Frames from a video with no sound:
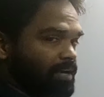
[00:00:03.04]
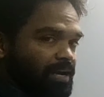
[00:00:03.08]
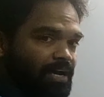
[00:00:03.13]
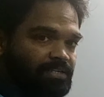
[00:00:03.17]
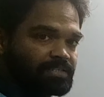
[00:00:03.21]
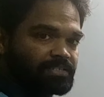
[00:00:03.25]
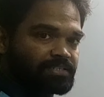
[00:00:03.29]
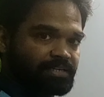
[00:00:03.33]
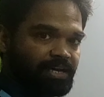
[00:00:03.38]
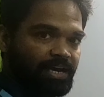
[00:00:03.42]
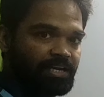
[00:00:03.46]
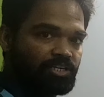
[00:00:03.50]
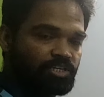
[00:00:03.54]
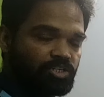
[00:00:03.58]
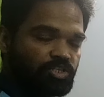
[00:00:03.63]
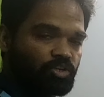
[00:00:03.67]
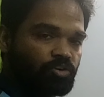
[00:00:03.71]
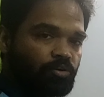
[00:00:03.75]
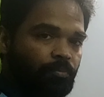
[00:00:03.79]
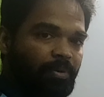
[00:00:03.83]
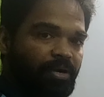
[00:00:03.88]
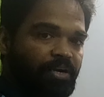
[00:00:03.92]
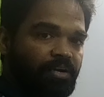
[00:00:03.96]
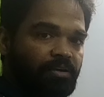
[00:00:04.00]
class 9
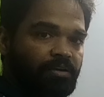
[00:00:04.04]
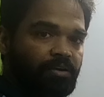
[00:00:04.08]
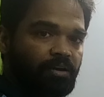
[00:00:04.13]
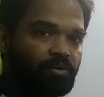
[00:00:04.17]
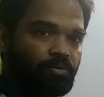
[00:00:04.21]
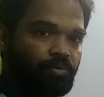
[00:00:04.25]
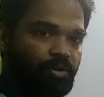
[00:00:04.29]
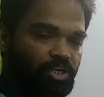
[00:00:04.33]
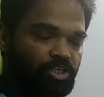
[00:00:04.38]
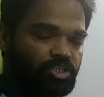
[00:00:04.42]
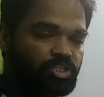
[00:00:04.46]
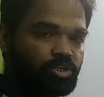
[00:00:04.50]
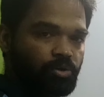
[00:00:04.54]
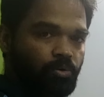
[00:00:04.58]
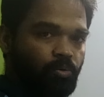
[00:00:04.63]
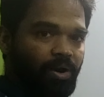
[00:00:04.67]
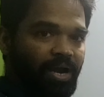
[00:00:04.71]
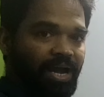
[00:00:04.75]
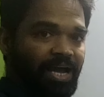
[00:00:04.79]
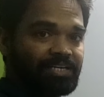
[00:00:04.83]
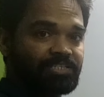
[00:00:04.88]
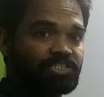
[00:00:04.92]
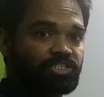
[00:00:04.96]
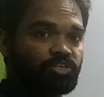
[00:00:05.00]
trigonometrical ratio
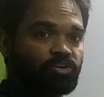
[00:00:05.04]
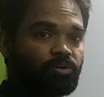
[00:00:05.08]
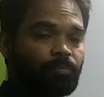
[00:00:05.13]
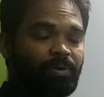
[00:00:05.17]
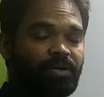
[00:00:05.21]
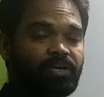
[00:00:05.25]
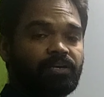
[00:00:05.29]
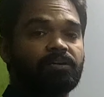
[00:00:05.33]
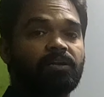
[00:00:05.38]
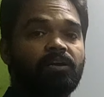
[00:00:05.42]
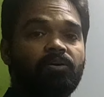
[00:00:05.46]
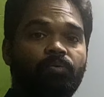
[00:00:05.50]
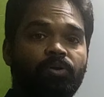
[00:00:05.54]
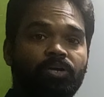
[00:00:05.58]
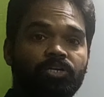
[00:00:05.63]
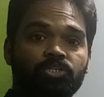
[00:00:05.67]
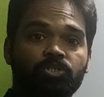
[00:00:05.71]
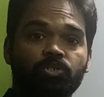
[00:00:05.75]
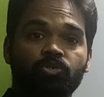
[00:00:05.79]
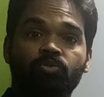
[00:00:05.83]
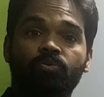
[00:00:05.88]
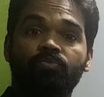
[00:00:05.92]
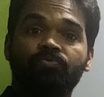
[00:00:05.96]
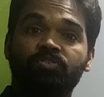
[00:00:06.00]
and trigonometrical
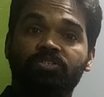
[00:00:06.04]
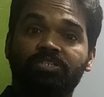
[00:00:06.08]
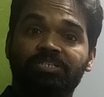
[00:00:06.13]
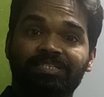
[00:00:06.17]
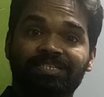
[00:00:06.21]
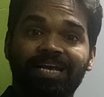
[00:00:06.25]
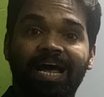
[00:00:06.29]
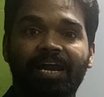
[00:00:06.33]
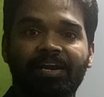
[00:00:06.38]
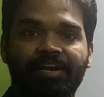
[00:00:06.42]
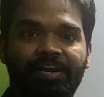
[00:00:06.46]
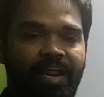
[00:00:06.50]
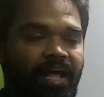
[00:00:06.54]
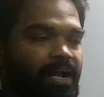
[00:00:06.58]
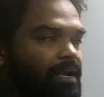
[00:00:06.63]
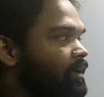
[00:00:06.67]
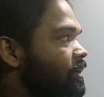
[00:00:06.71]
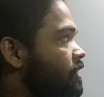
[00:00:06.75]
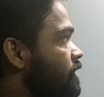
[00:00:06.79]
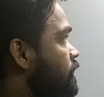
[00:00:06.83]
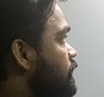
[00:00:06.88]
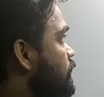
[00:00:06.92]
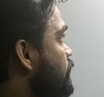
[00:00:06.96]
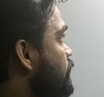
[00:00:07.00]
ratios of standard angle.